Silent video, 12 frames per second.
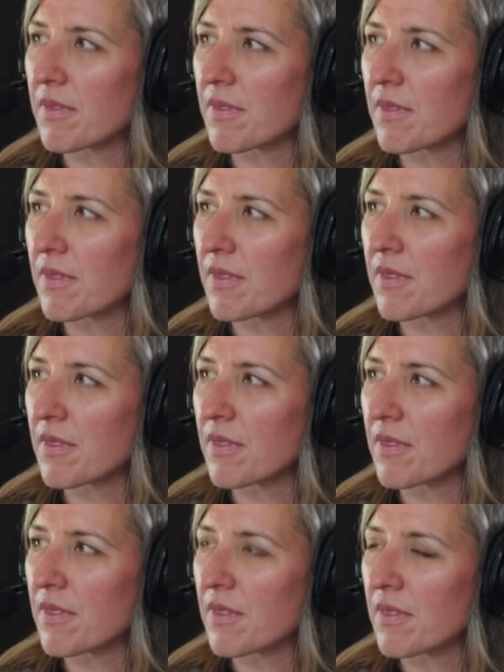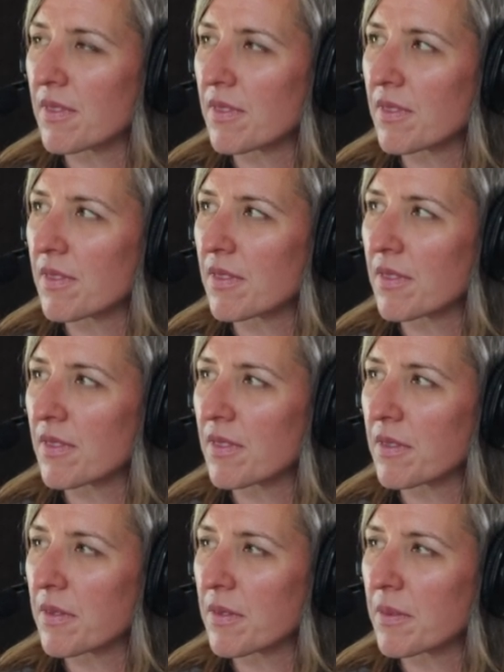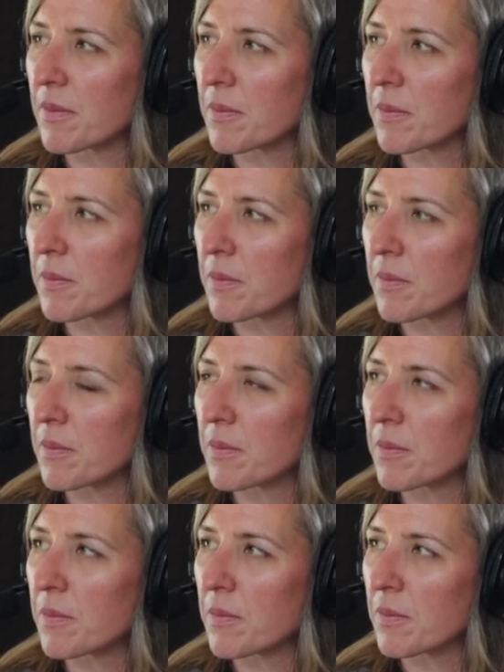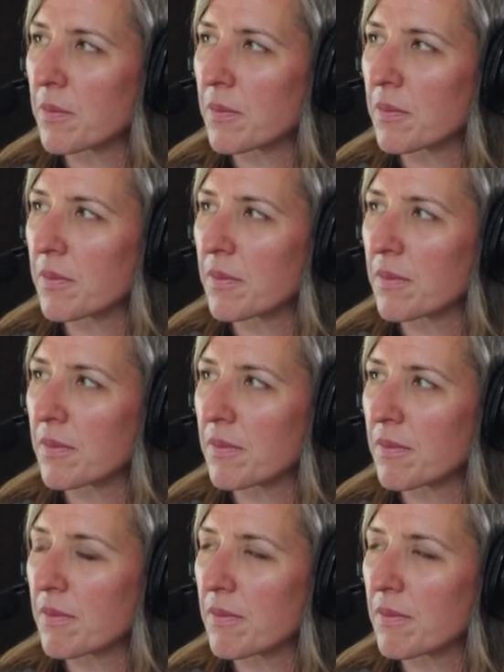[no speech]